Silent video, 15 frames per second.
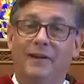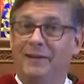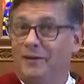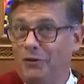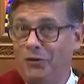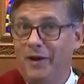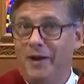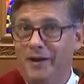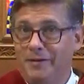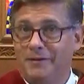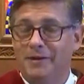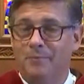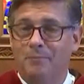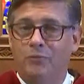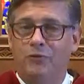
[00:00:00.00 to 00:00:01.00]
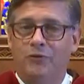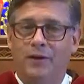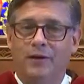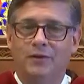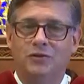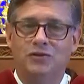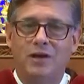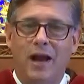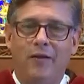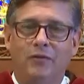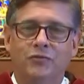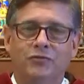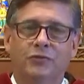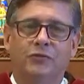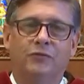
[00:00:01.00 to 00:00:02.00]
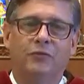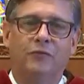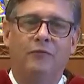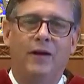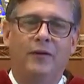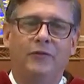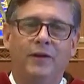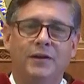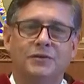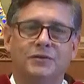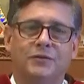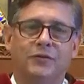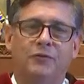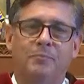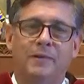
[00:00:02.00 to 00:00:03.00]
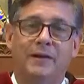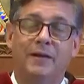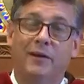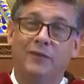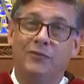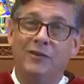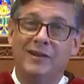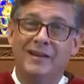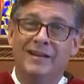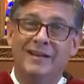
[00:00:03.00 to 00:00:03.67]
And clay can present challenges for foundations because